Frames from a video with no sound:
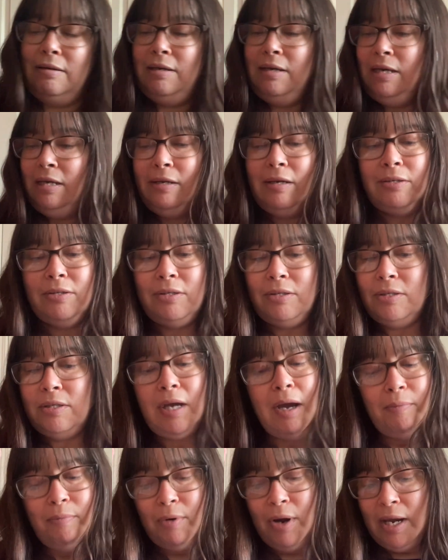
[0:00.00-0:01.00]
It doesn't
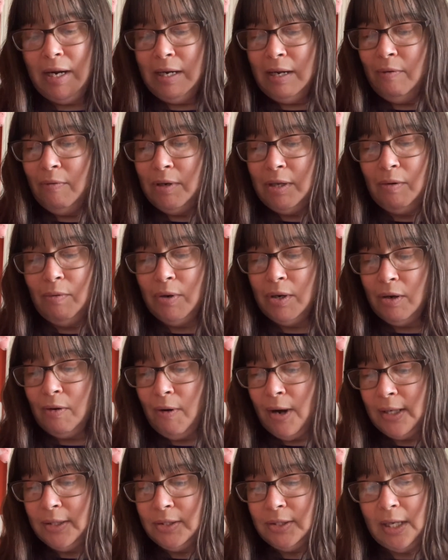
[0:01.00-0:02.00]
stop raining when you want to go
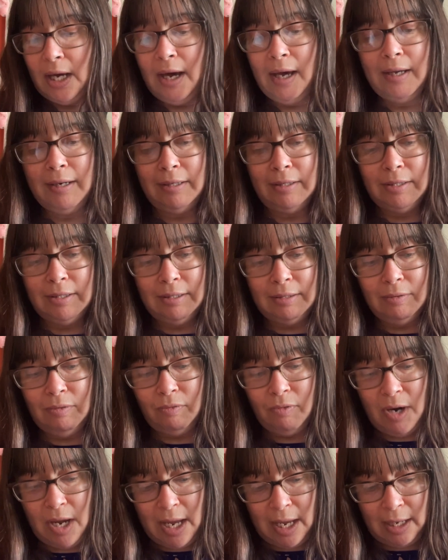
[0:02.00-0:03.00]
outside. It's still
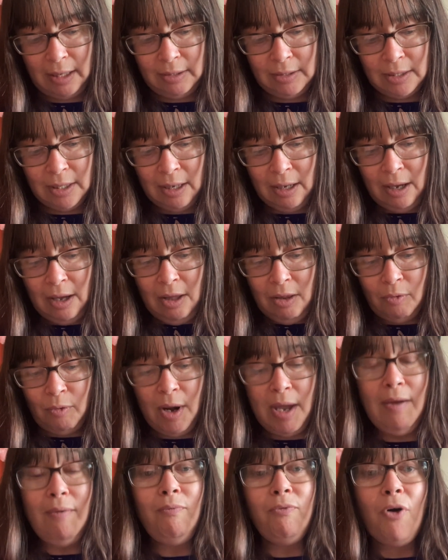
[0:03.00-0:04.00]
raining. The
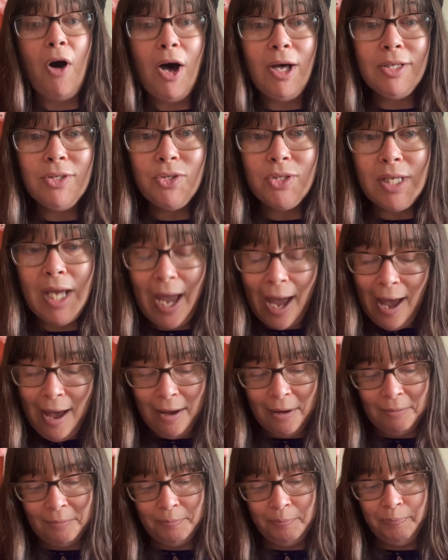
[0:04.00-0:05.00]
rain falls
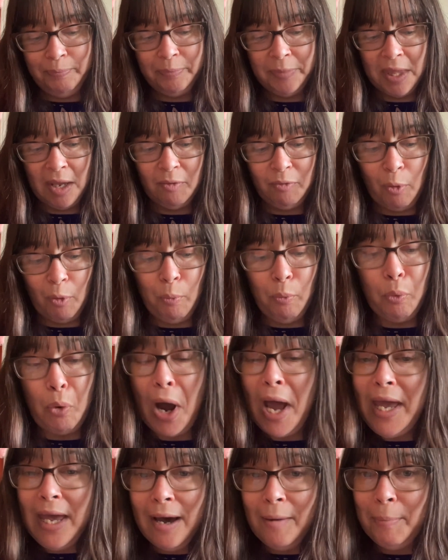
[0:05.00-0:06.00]
down from
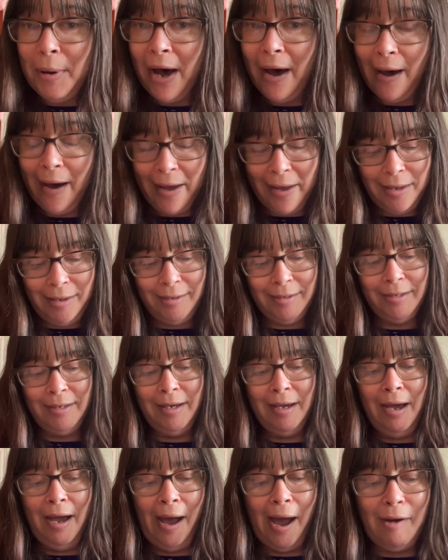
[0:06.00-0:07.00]
way up high.
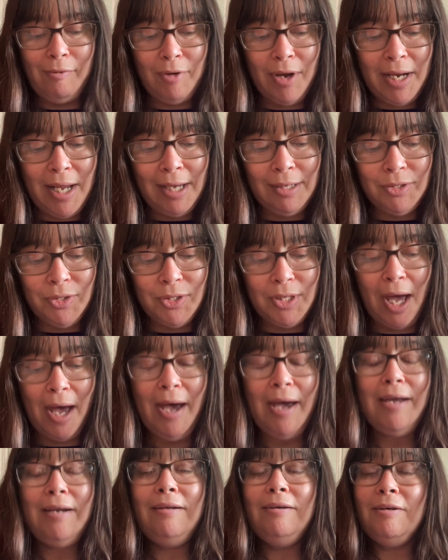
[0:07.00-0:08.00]
I run
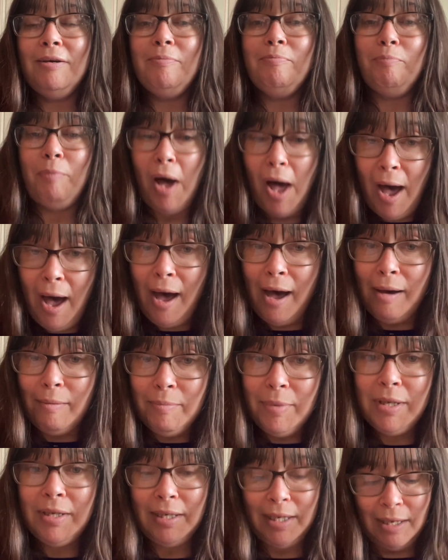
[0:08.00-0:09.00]
outside.
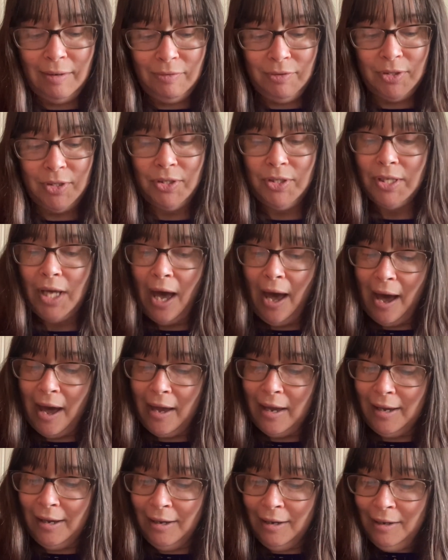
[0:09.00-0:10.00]
Mom gives a
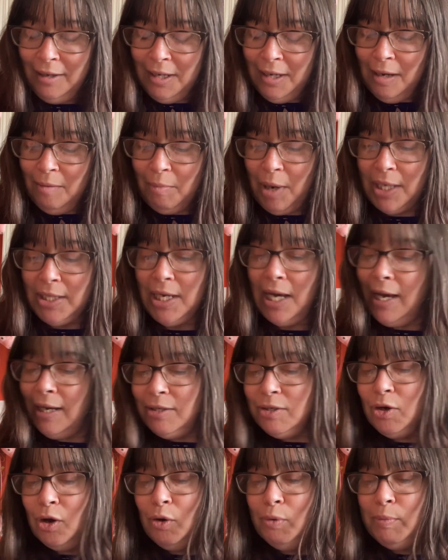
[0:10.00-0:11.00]
sigh. My dad
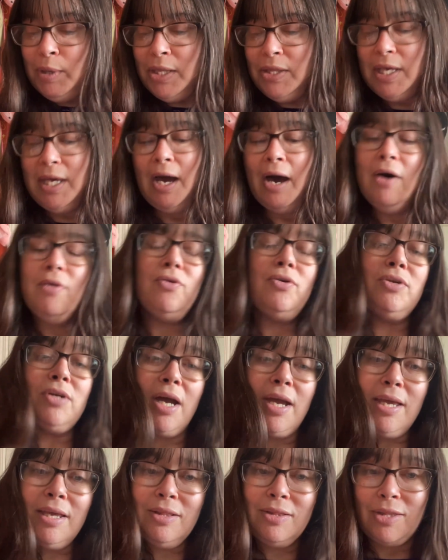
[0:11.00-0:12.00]
told me the other
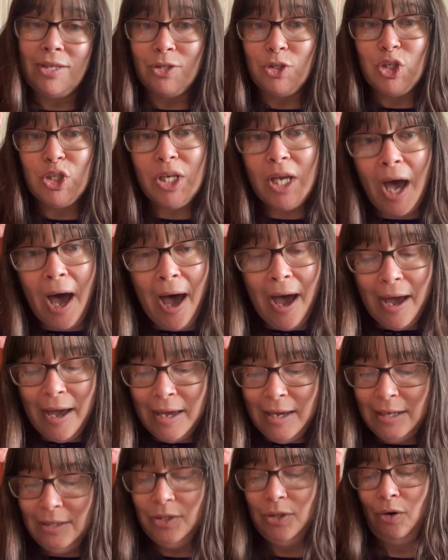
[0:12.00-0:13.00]
night the sky
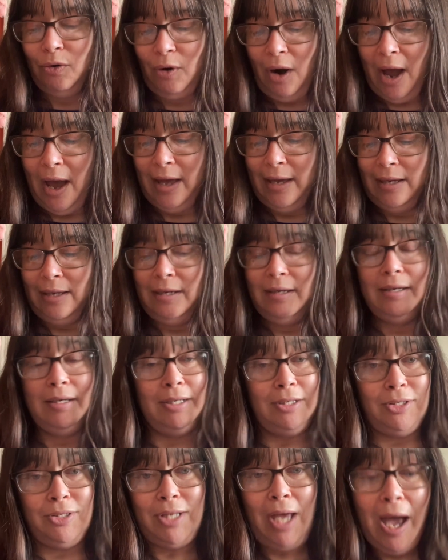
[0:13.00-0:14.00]
is crying.
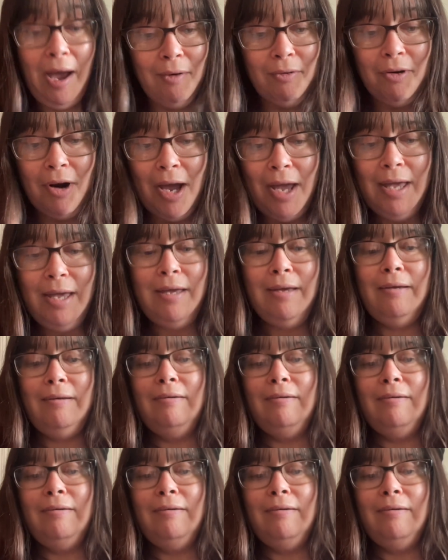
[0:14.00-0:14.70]
Is that right?